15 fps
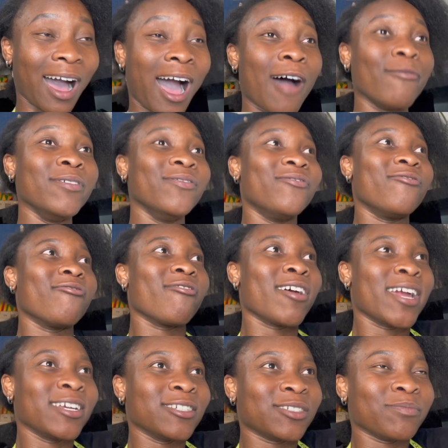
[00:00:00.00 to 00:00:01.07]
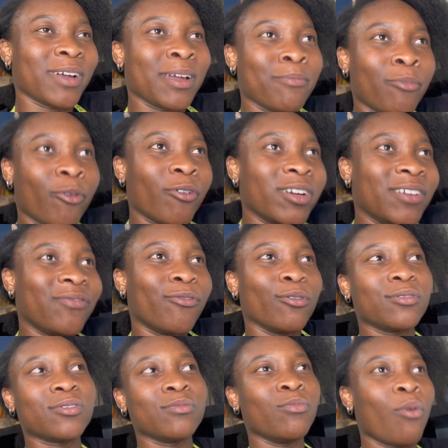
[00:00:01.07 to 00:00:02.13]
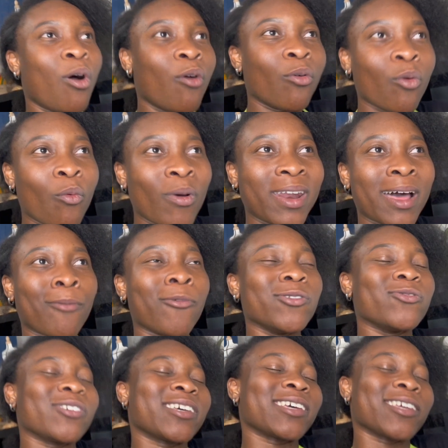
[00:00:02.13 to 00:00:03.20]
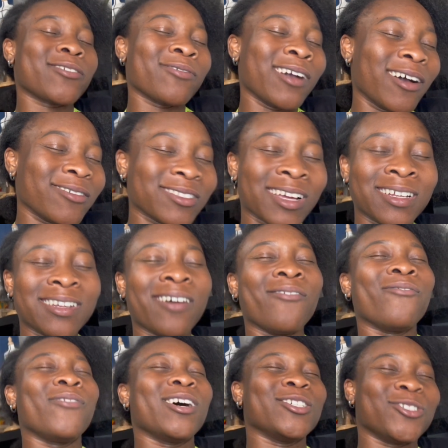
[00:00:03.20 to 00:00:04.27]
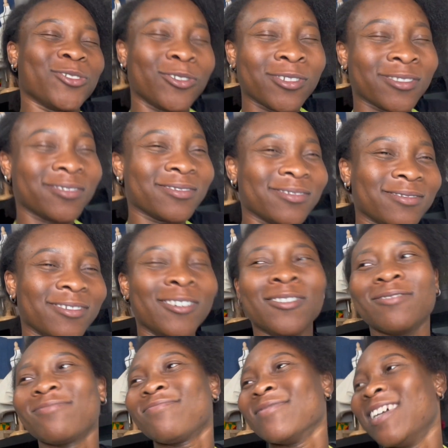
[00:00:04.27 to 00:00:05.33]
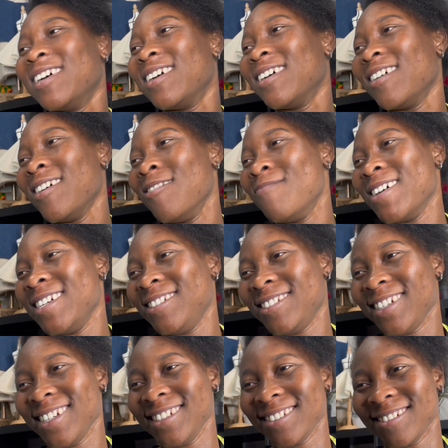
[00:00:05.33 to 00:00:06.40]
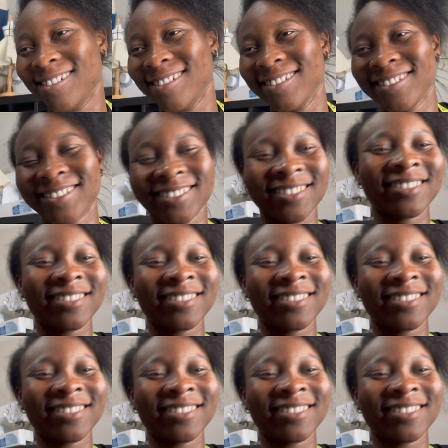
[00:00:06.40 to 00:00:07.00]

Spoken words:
and refresh my body for tomorrow when I'm going to kill you guys on that version. Oh my Jesus.